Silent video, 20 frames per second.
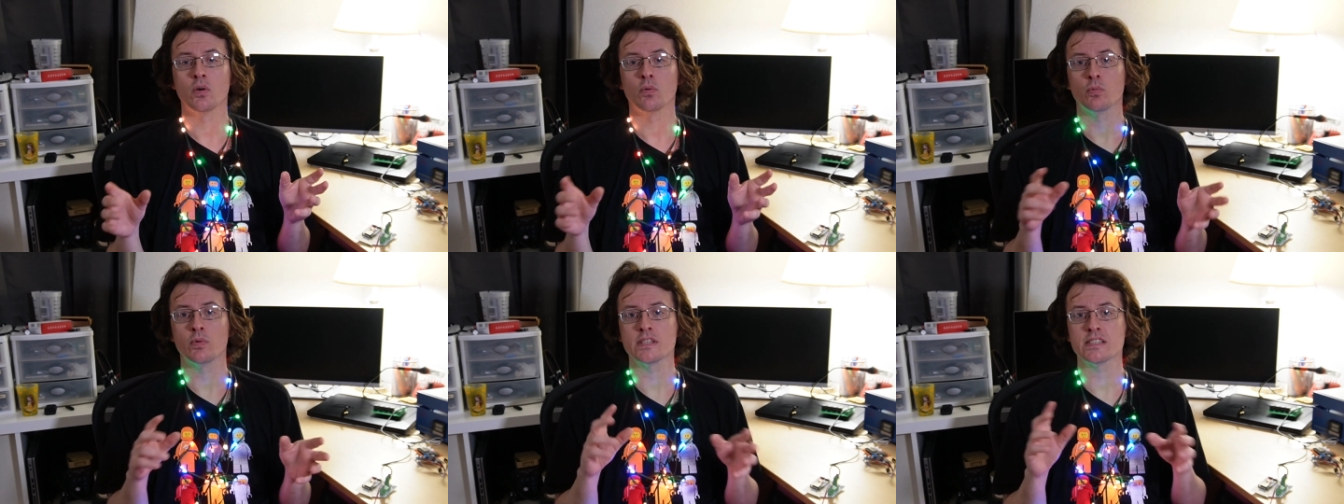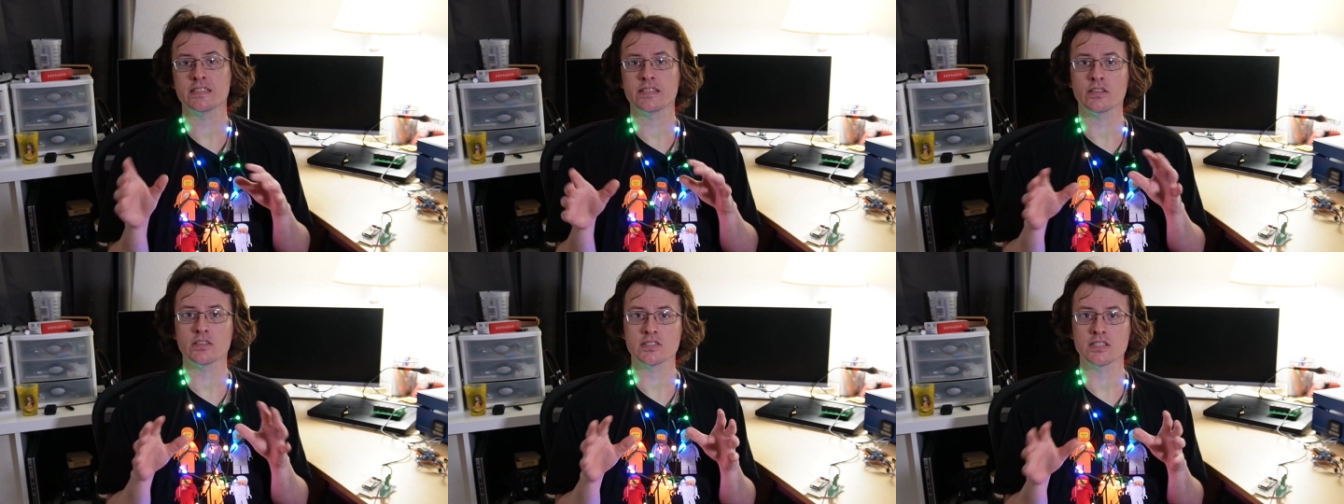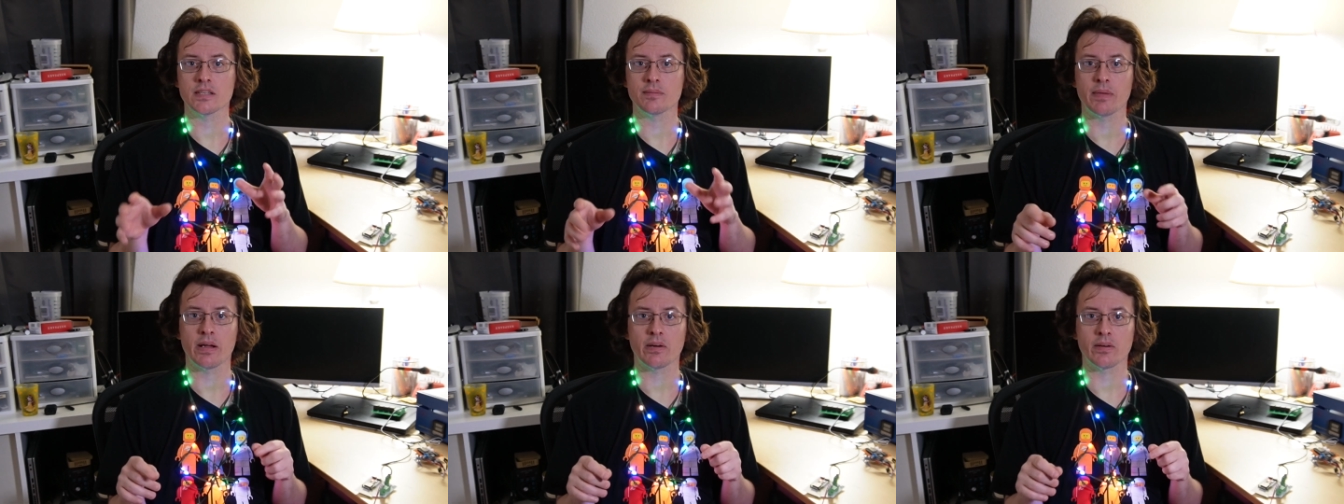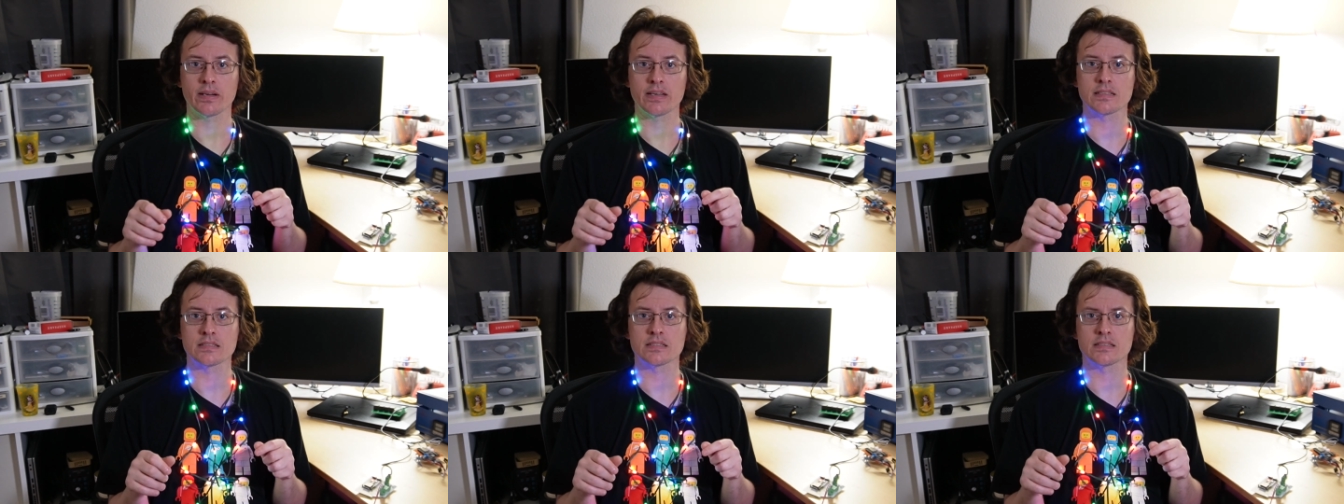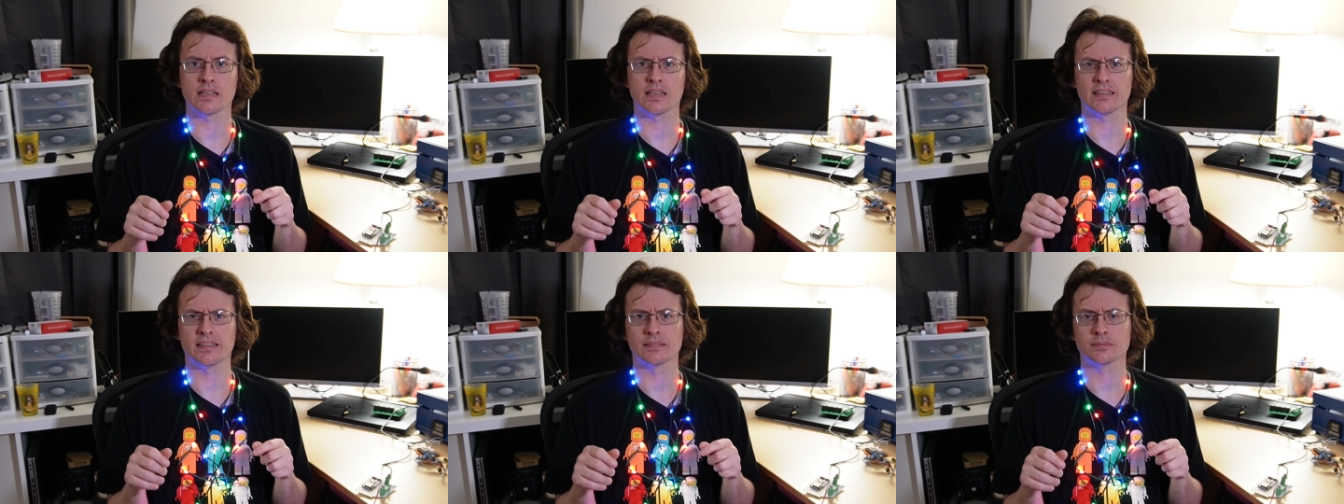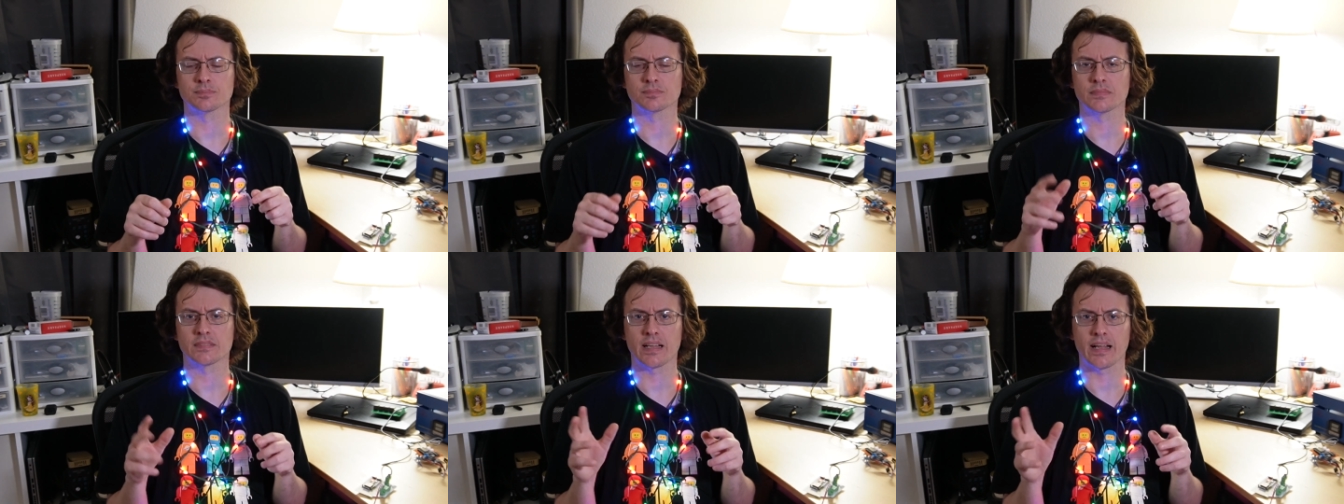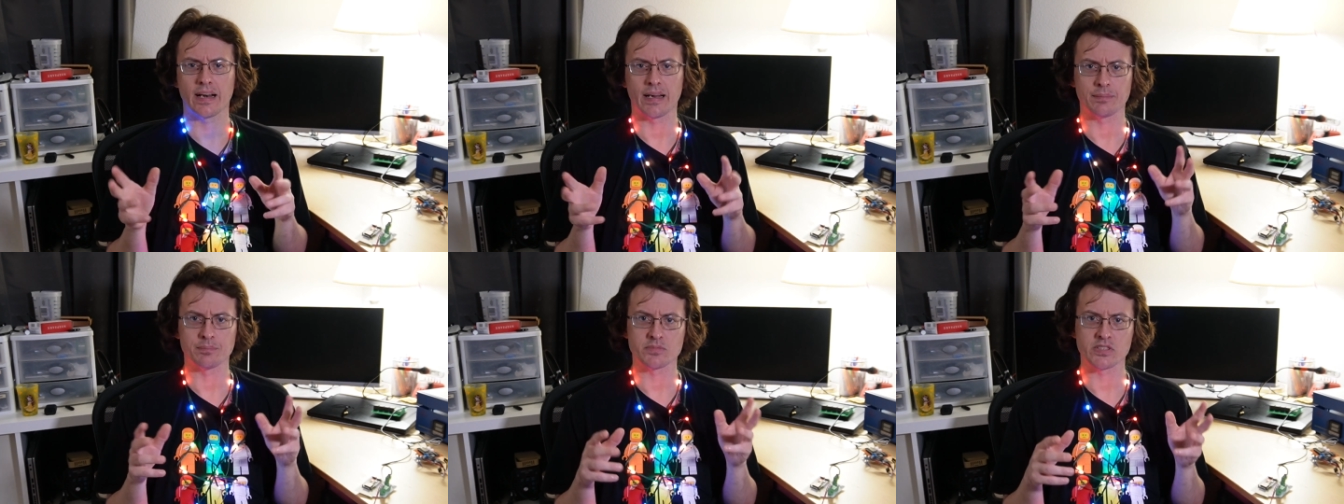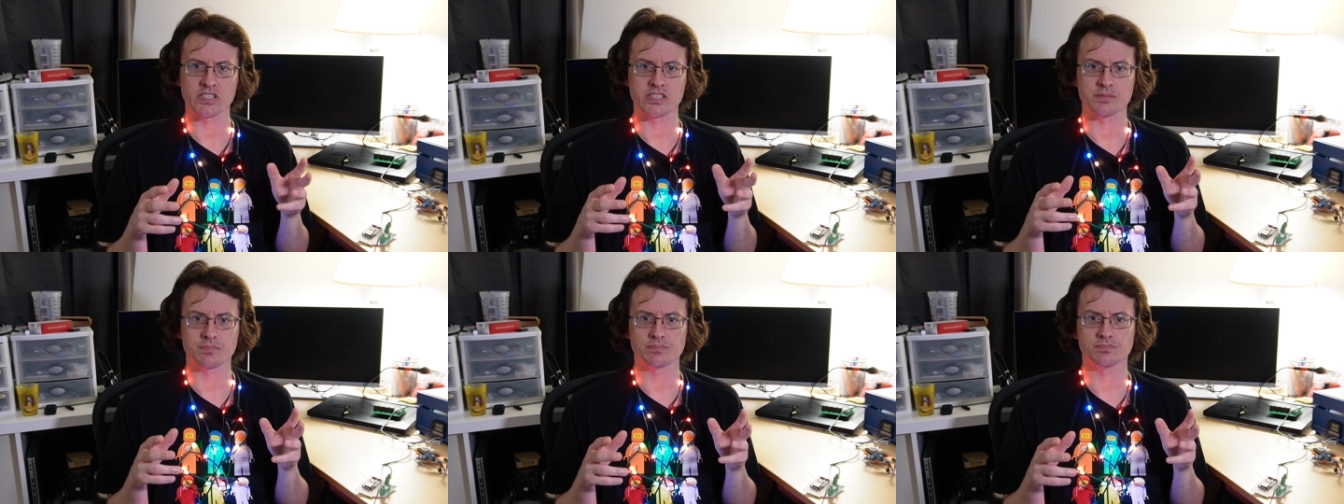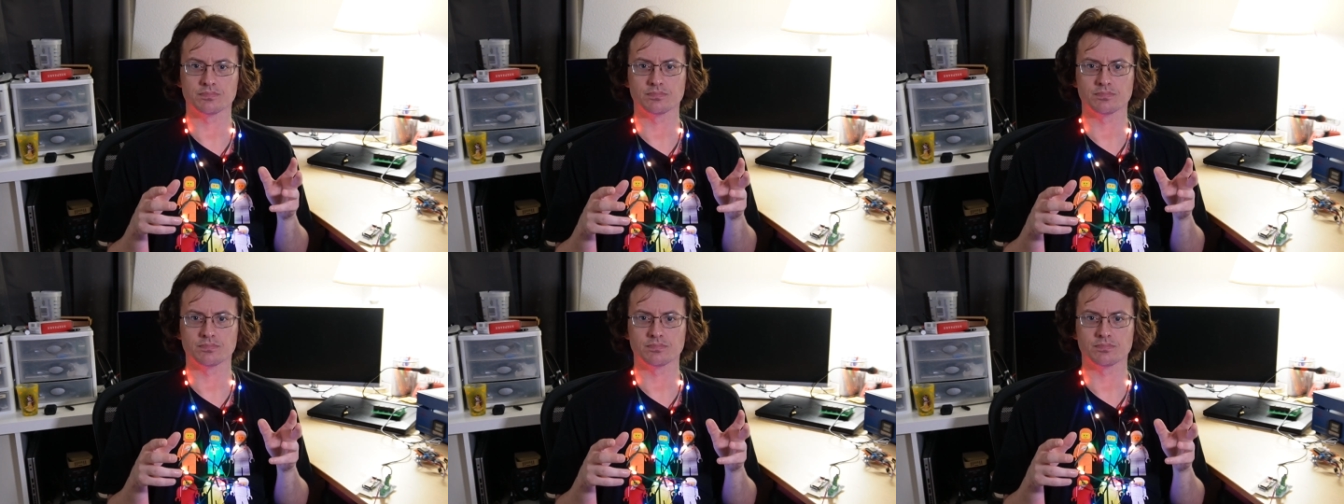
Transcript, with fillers: with still some areas that I just